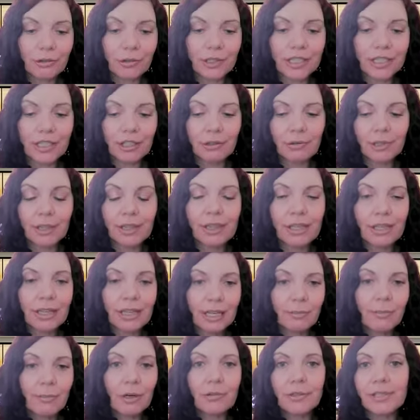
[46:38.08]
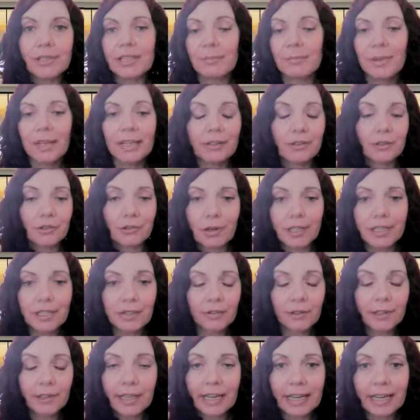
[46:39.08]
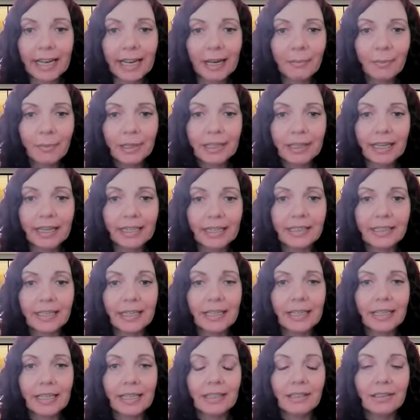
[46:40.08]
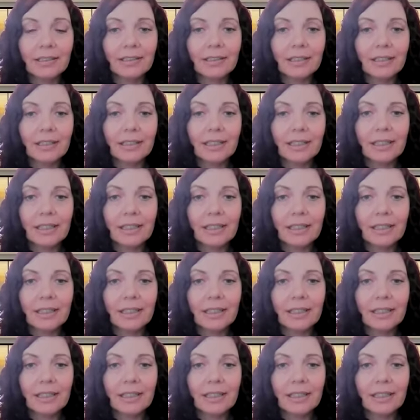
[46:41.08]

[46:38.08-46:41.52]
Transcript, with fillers: do is you would think about something stressful that happened that day.